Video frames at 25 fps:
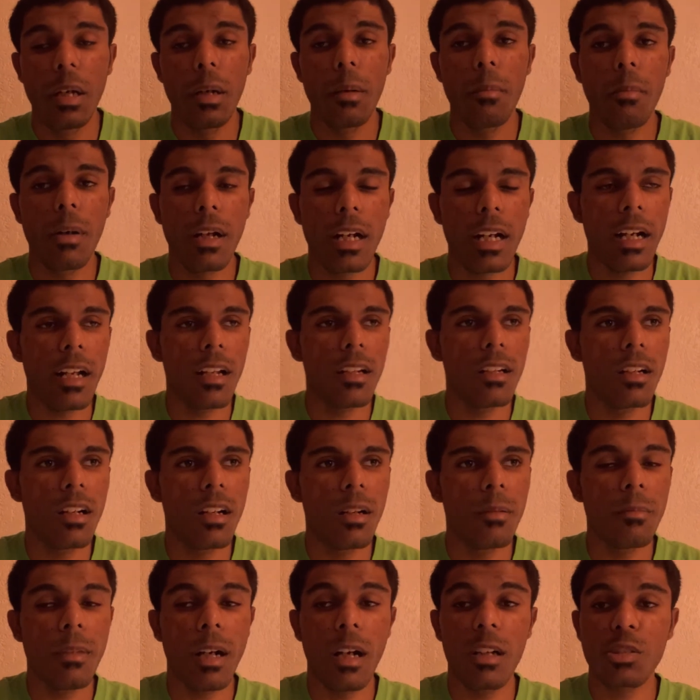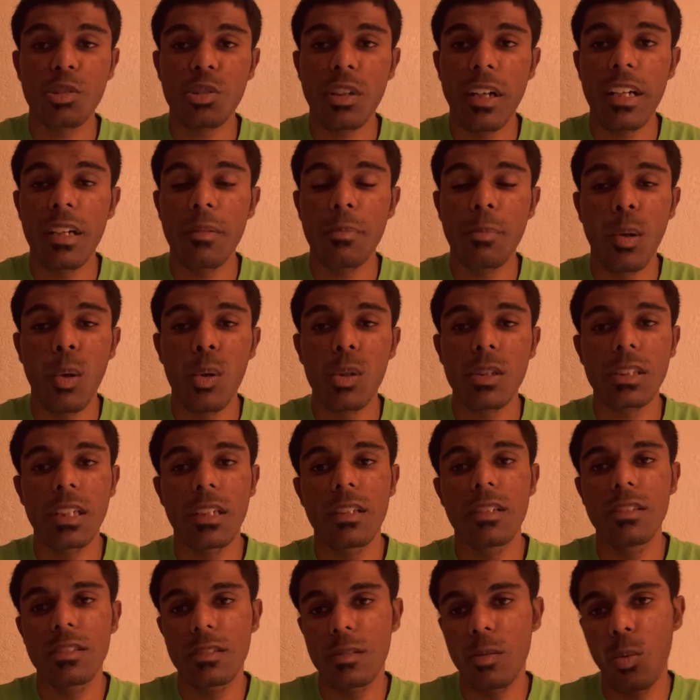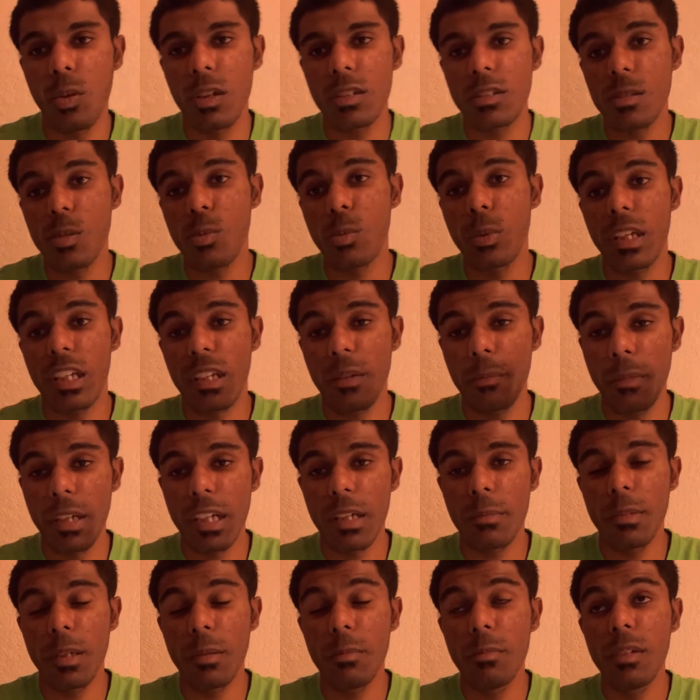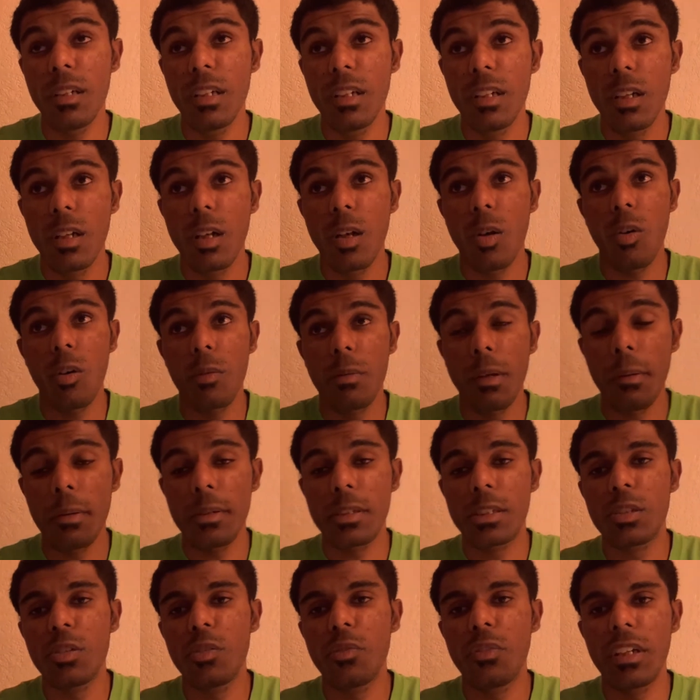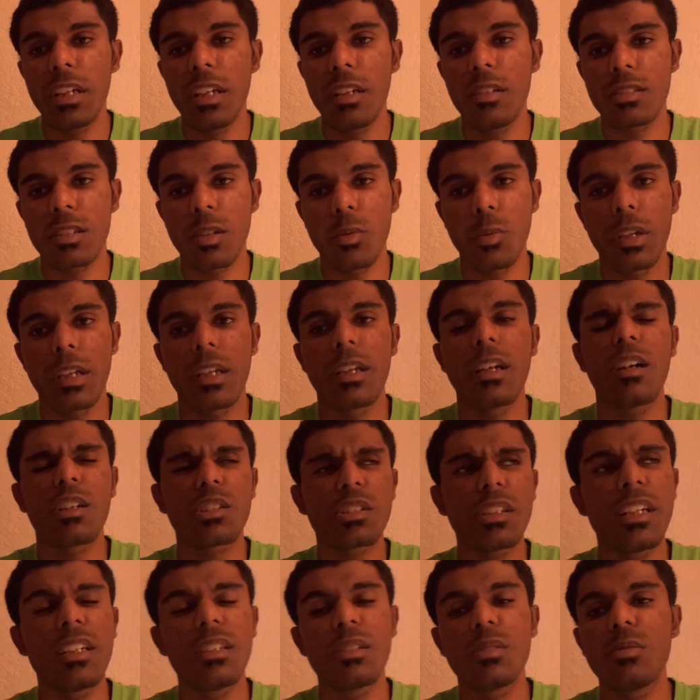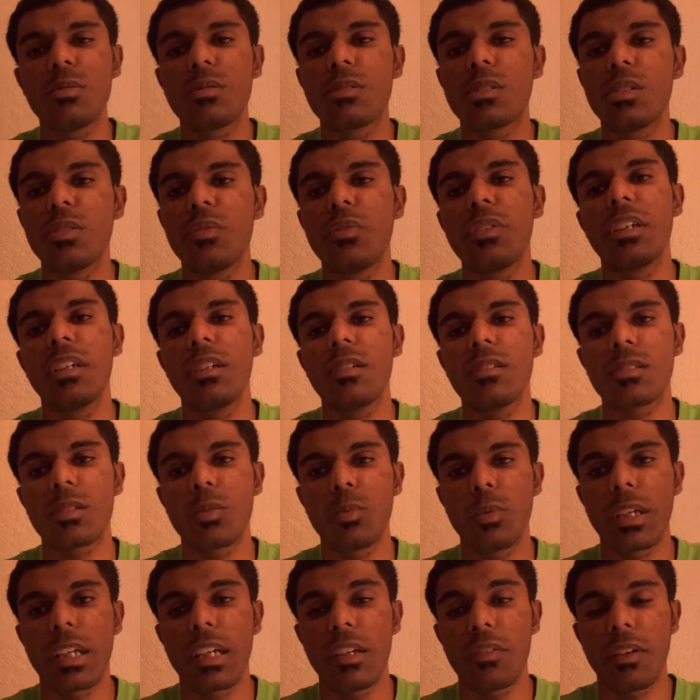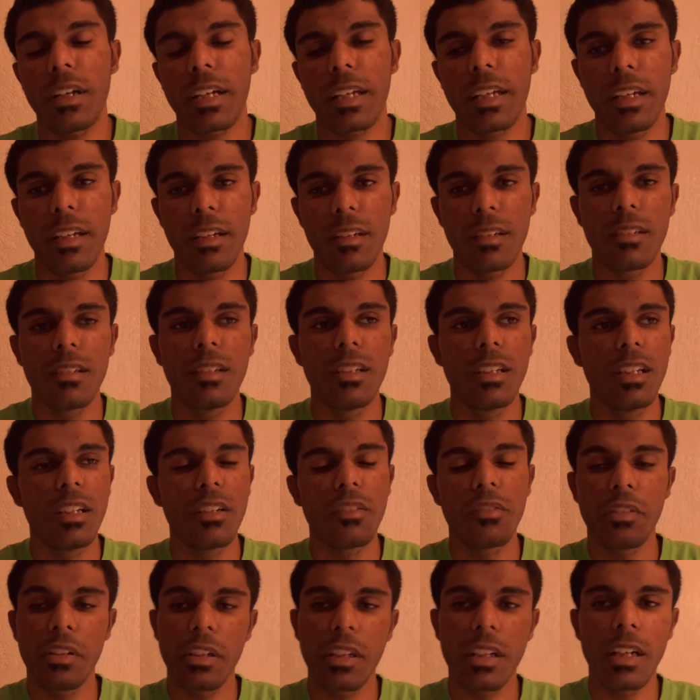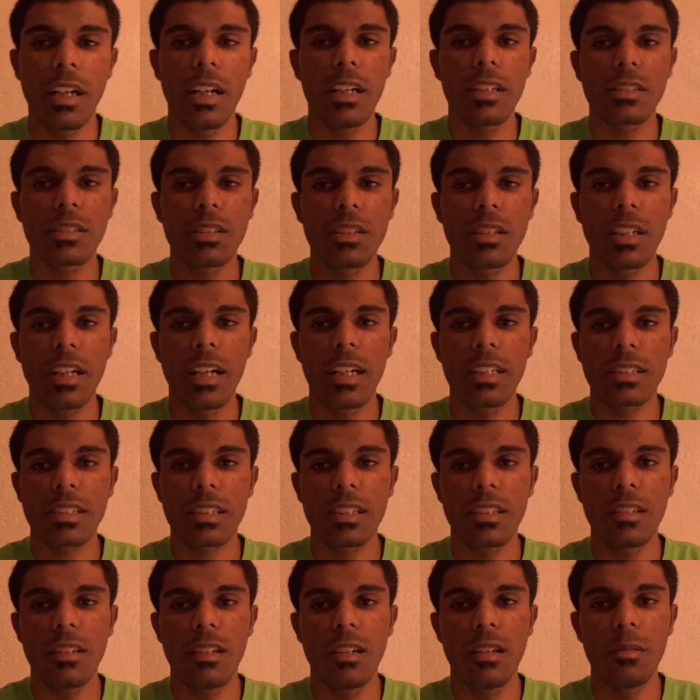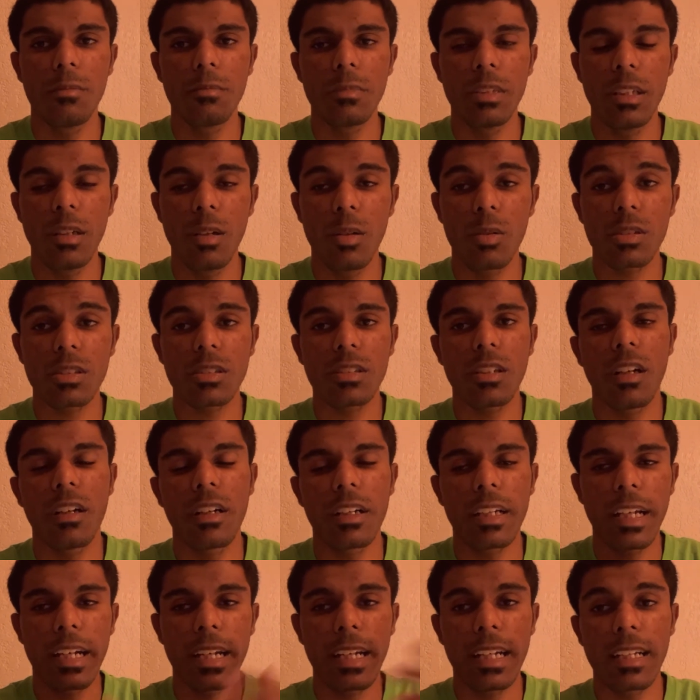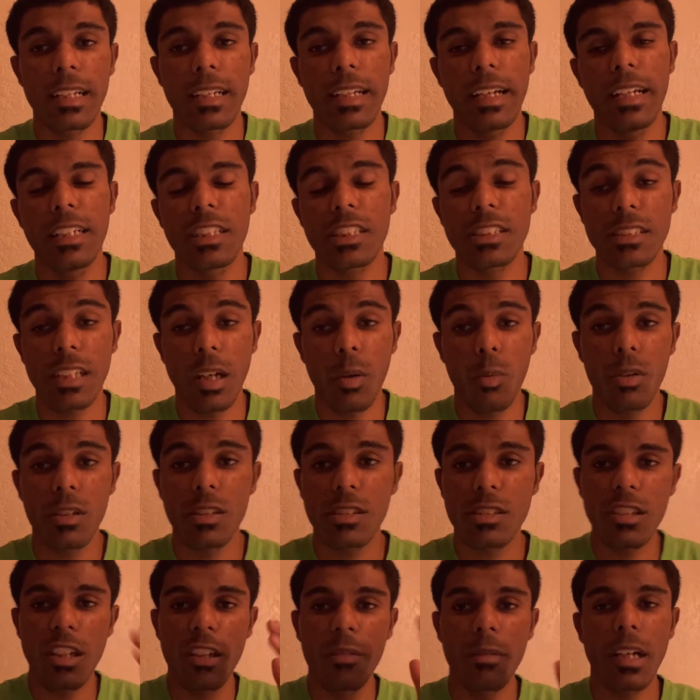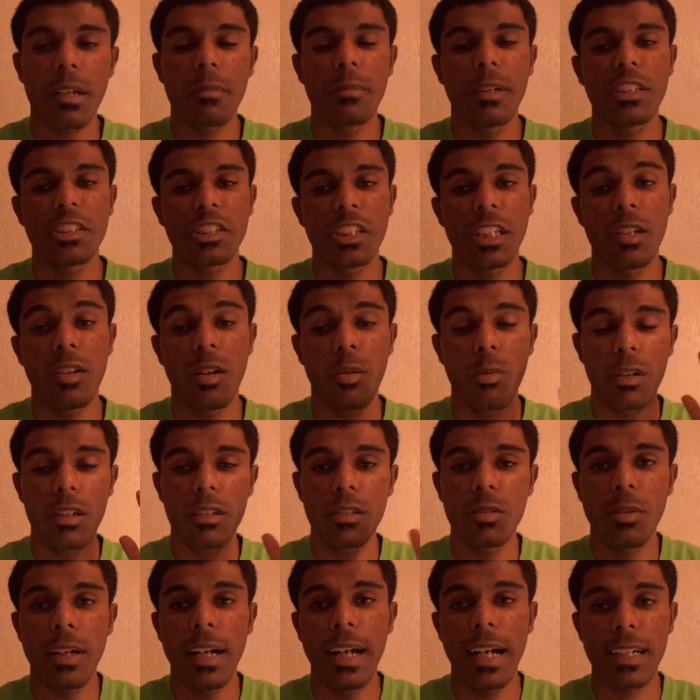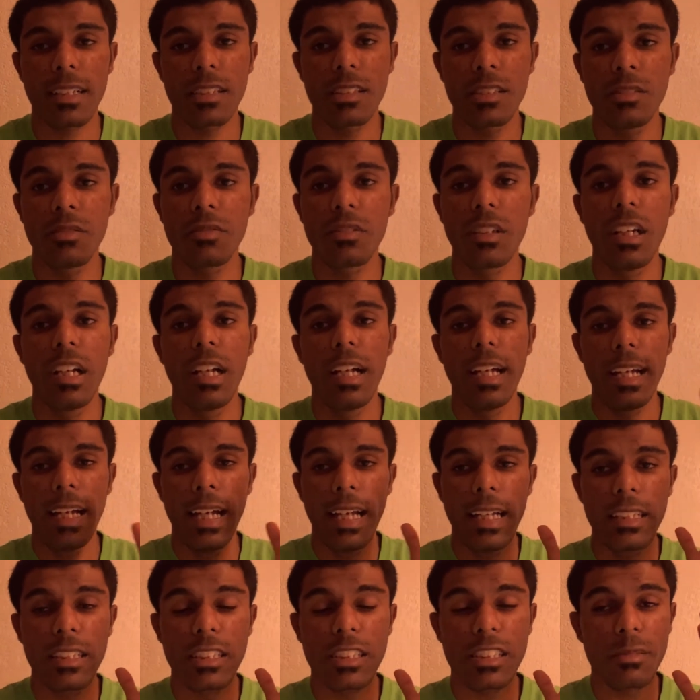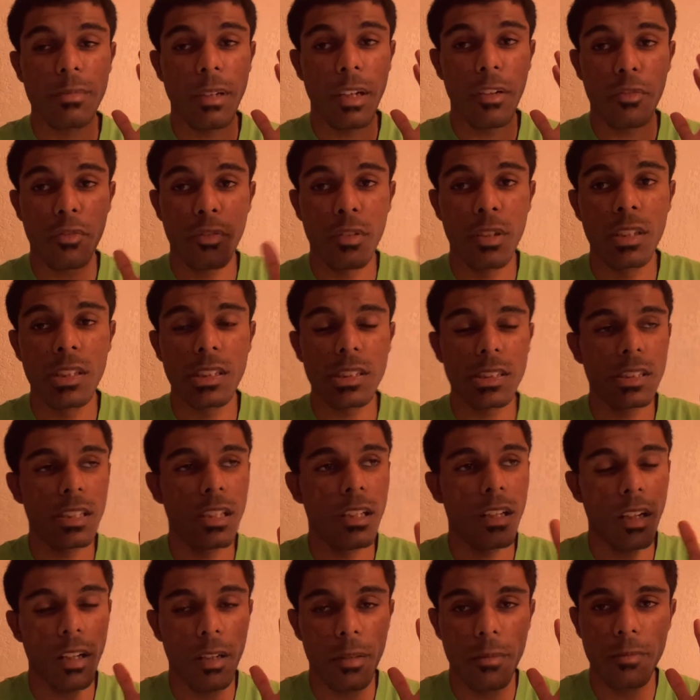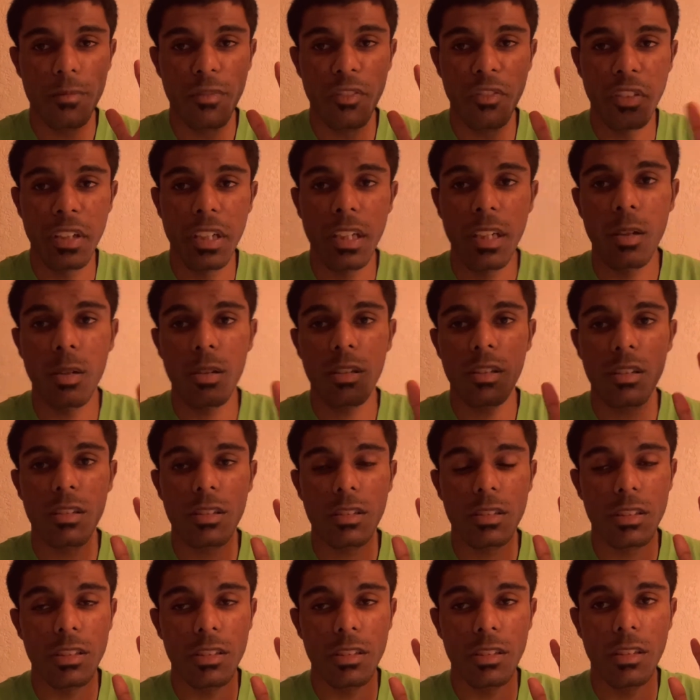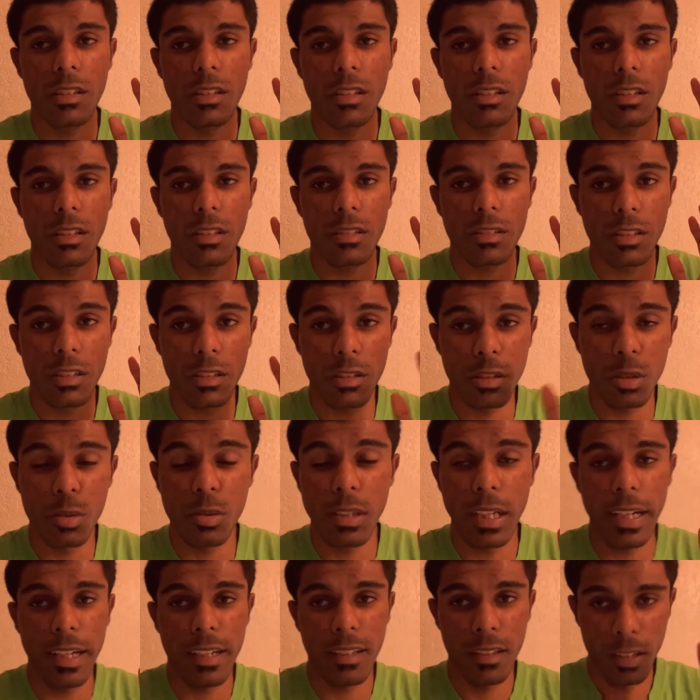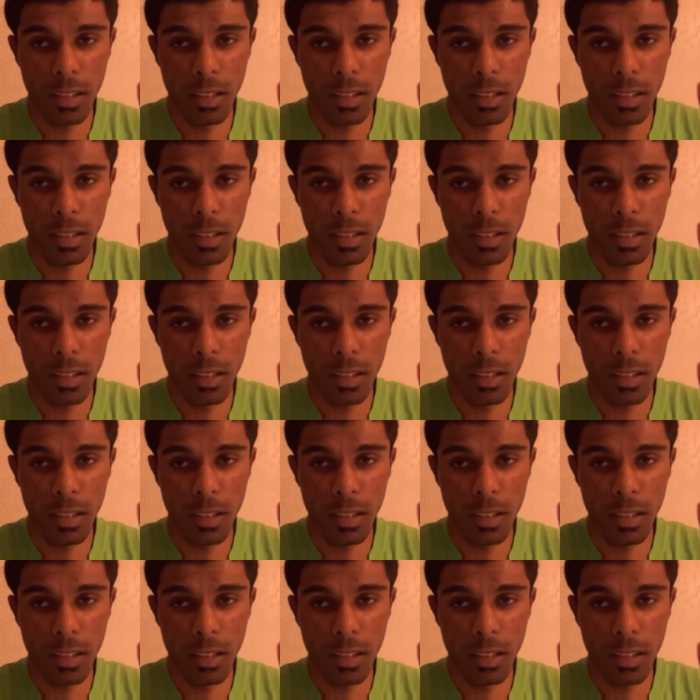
But I'll try to post at least once a week, a minimum, or maybe 2 videos a week. Yeah, I'll try to do 2 videos a week if I can for you guys, so you guys can you know, start getting engaged, because I want to start back my channel. I want to do active, and this is my first video to do that.